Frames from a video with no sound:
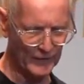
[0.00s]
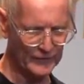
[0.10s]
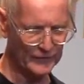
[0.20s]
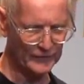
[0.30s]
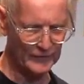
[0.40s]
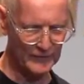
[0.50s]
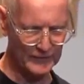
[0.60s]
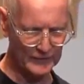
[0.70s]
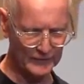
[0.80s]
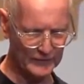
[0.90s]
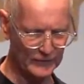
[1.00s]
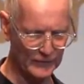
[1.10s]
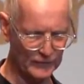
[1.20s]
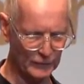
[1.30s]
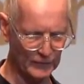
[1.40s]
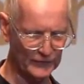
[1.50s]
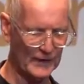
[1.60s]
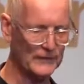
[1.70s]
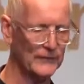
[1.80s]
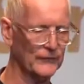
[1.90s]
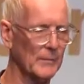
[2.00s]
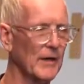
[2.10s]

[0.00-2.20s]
others continue to recite this